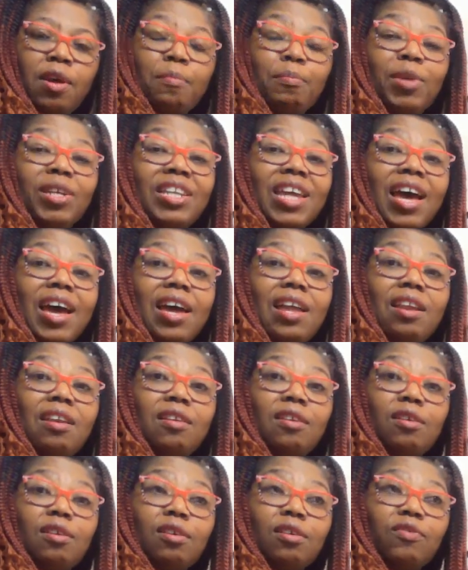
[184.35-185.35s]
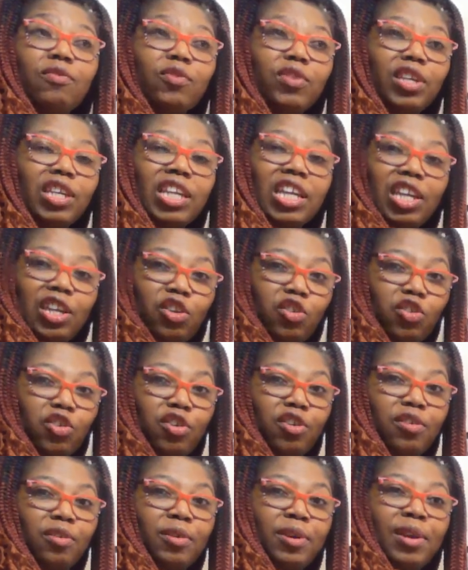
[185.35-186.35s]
but I love nature.